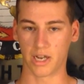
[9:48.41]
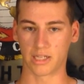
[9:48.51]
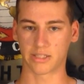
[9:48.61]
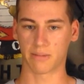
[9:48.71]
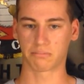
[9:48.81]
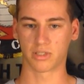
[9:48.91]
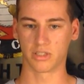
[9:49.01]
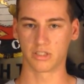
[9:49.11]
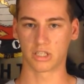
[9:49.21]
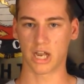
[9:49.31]
and it's up to
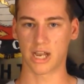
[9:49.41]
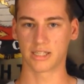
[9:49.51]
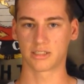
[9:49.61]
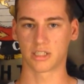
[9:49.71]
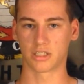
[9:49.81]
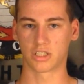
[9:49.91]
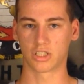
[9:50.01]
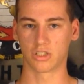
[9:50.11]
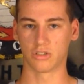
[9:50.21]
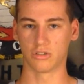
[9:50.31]
you guys to
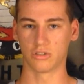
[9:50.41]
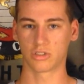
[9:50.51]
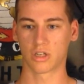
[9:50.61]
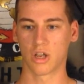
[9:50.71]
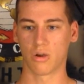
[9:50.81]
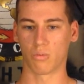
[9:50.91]
choose